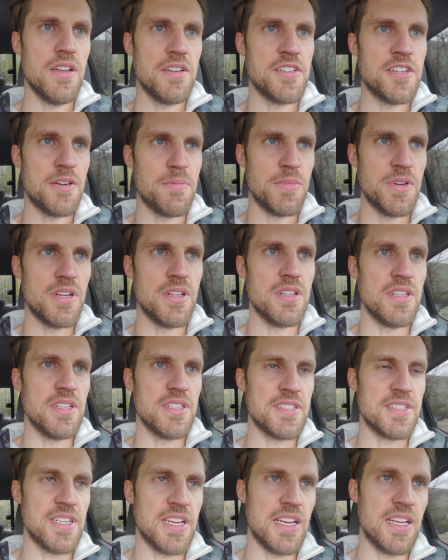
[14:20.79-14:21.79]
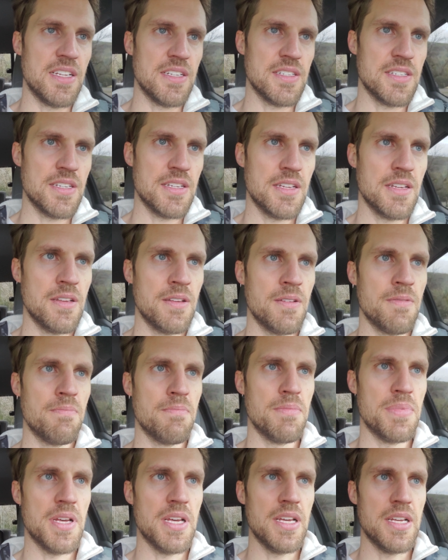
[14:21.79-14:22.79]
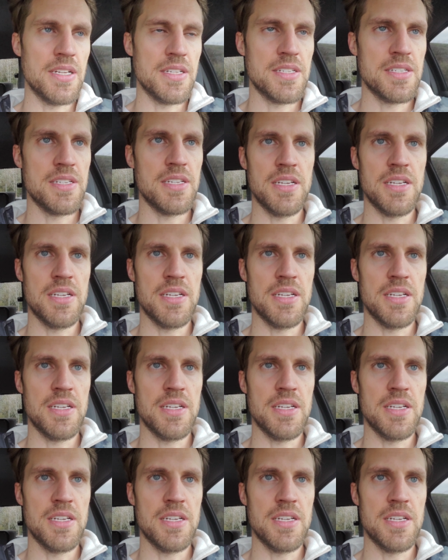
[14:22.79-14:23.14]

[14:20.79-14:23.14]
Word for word: Terminal Ascent, but